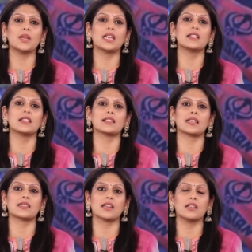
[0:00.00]
week, India's
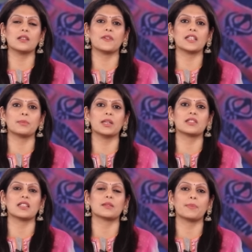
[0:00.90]
External Affairs
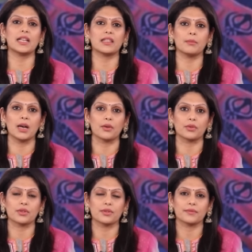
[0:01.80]
Minister spelled them
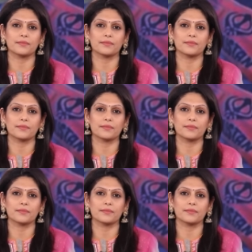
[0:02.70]
out.